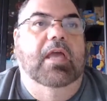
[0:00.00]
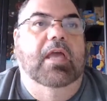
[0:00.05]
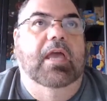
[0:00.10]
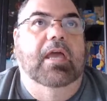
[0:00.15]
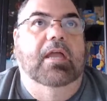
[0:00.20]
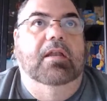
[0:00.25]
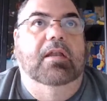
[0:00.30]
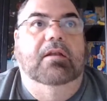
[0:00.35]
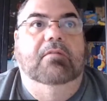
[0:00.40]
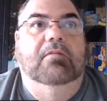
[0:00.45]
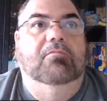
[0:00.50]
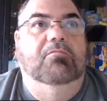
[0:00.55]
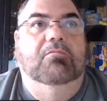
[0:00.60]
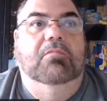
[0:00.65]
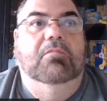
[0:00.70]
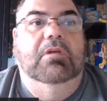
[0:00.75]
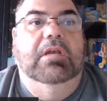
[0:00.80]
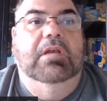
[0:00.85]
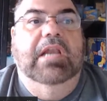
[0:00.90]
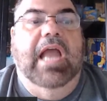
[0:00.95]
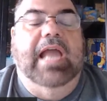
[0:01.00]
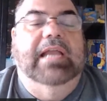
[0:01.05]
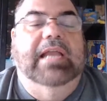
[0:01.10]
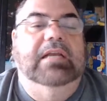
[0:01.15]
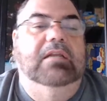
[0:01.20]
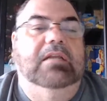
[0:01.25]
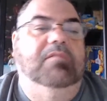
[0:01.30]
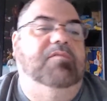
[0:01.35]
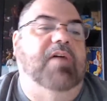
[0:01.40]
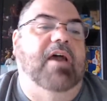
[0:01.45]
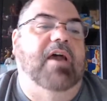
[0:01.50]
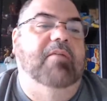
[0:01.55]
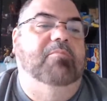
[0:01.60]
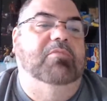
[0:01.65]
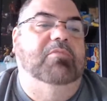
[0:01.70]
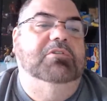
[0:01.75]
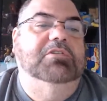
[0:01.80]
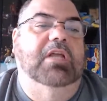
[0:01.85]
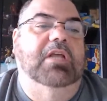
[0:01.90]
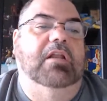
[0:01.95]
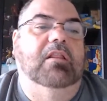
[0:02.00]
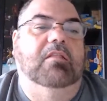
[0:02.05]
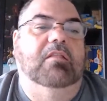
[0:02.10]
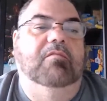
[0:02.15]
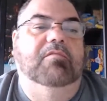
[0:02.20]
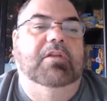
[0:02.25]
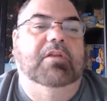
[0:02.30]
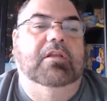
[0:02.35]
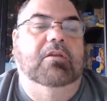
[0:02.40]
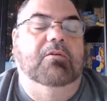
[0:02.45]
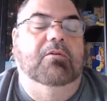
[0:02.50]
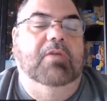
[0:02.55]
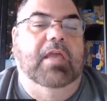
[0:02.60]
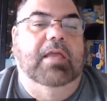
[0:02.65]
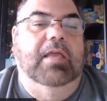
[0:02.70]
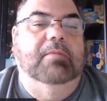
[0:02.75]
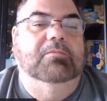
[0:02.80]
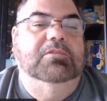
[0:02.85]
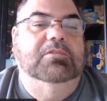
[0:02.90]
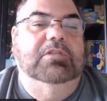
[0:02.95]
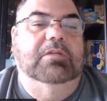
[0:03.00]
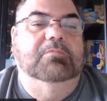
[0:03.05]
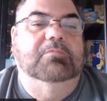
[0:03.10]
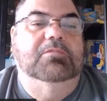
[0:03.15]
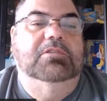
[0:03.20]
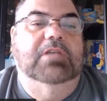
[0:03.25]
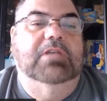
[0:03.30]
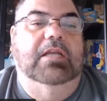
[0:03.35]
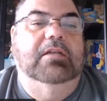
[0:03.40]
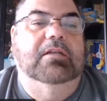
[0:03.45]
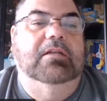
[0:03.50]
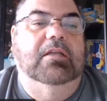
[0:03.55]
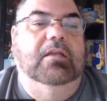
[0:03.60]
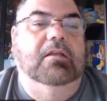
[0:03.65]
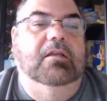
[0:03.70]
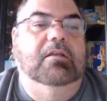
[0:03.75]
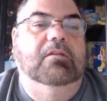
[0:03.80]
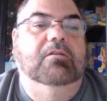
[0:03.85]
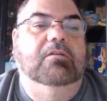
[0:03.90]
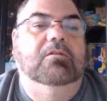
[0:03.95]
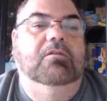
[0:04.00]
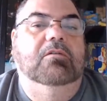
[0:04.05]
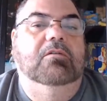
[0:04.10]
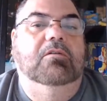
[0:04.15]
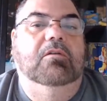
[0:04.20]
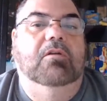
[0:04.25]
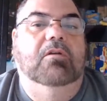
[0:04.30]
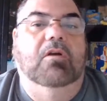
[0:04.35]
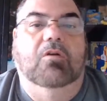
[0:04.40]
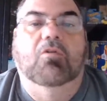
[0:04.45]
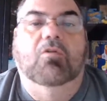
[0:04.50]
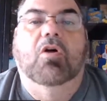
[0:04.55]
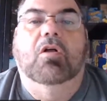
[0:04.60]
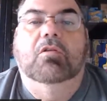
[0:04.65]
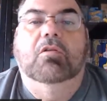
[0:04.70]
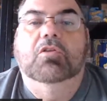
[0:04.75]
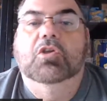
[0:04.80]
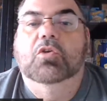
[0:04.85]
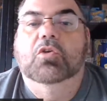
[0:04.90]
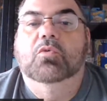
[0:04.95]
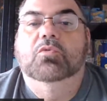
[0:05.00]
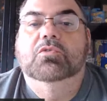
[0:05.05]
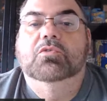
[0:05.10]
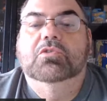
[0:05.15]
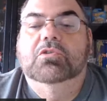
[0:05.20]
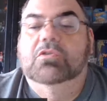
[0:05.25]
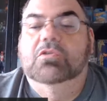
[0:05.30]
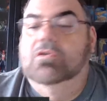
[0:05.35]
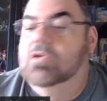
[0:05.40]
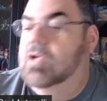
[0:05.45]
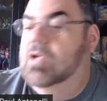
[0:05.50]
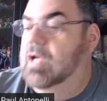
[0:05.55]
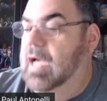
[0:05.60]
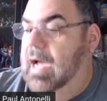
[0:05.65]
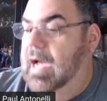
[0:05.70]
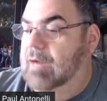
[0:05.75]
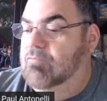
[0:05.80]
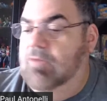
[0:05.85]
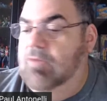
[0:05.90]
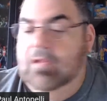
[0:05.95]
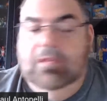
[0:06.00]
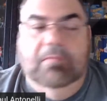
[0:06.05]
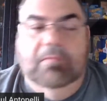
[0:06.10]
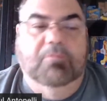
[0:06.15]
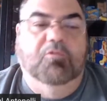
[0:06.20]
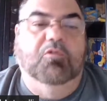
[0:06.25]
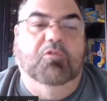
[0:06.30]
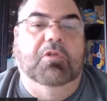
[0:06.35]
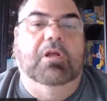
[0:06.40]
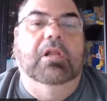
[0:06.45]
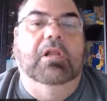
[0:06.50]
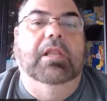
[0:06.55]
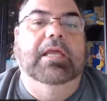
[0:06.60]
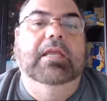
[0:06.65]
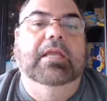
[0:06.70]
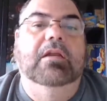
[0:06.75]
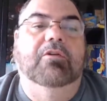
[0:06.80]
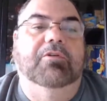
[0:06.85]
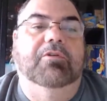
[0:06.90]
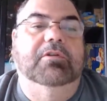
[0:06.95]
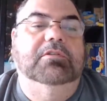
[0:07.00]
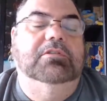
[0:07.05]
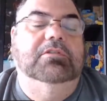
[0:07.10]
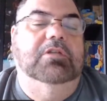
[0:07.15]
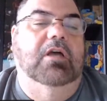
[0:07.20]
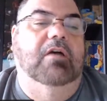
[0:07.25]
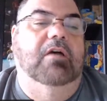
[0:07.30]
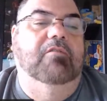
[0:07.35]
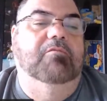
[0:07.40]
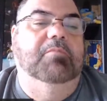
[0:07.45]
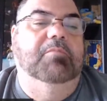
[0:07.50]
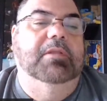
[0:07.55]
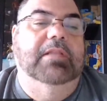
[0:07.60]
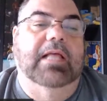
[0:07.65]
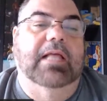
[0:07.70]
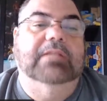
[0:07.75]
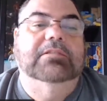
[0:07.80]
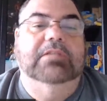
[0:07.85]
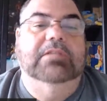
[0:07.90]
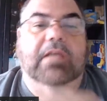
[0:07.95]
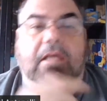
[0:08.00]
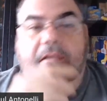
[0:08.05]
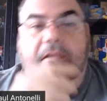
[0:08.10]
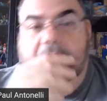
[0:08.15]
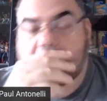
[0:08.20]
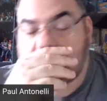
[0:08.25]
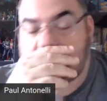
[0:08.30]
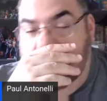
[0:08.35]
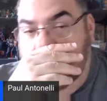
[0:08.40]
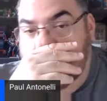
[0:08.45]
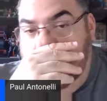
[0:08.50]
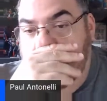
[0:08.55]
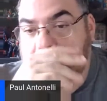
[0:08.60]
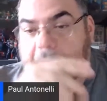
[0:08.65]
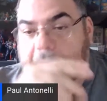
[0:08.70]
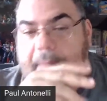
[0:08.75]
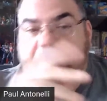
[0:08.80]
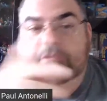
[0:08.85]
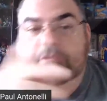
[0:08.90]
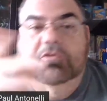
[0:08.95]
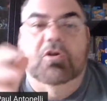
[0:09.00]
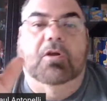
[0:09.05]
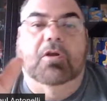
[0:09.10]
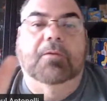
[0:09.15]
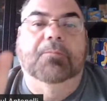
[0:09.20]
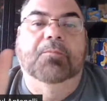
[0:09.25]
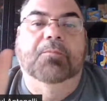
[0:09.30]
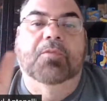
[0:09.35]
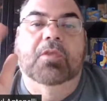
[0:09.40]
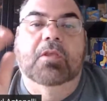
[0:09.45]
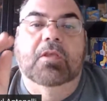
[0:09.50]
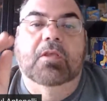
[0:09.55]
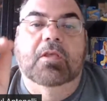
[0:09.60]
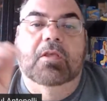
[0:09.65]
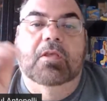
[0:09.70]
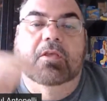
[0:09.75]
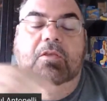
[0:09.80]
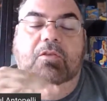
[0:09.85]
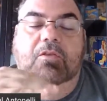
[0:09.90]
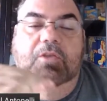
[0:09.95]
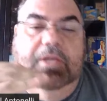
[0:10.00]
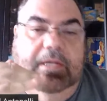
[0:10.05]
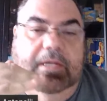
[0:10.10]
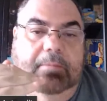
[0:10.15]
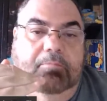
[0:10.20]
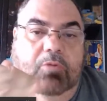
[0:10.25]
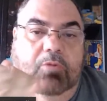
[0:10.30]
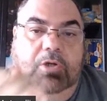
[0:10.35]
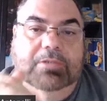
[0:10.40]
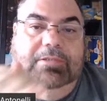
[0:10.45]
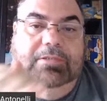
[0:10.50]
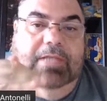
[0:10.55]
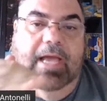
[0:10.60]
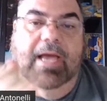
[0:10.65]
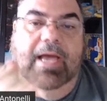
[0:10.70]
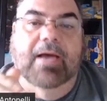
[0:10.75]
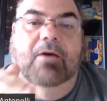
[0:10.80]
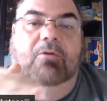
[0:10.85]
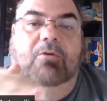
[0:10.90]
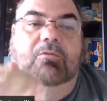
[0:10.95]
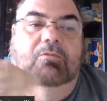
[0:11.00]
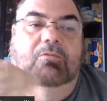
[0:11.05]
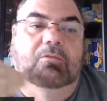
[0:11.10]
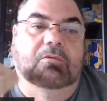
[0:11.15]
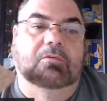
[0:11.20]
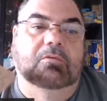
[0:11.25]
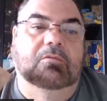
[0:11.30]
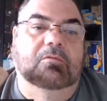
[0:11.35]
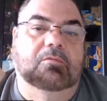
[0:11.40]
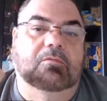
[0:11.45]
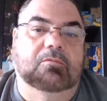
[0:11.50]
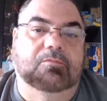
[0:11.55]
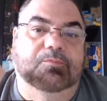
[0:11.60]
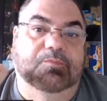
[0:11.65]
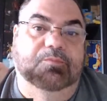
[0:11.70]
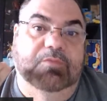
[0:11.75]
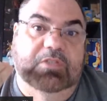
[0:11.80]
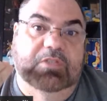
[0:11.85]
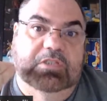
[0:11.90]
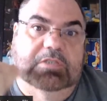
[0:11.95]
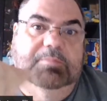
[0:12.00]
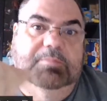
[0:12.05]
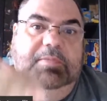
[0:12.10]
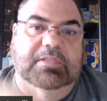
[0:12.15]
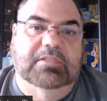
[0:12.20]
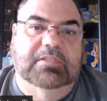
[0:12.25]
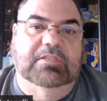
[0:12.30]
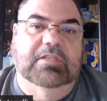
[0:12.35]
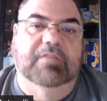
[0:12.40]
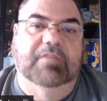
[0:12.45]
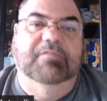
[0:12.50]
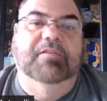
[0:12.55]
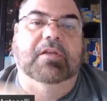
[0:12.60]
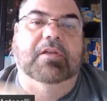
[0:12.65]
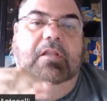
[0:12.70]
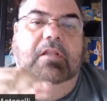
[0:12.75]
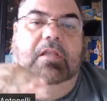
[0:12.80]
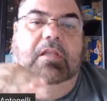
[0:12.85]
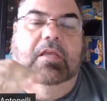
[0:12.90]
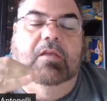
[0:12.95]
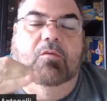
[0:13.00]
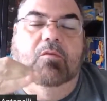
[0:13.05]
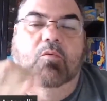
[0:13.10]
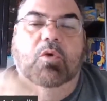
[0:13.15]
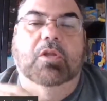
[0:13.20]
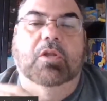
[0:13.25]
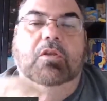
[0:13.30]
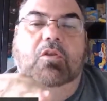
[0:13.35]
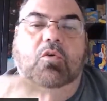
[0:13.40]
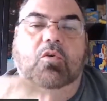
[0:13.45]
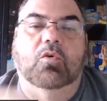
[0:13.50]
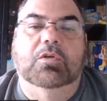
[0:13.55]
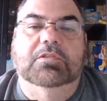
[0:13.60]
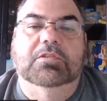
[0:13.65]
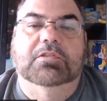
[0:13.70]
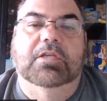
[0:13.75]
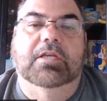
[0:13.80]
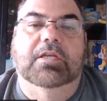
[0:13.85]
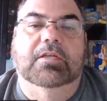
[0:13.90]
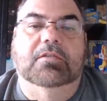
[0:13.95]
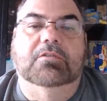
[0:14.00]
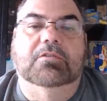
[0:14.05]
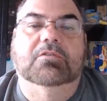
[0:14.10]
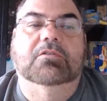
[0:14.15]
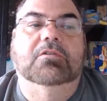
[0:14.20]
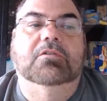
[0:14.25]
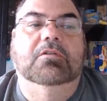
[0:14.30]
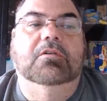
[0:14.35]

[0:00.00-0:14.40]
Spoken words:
And 95% of the video games that I'm sending are all used. I run them through the cleaner and stuff, but that's the other thing on Amazon. You got to put down specifically what yours is,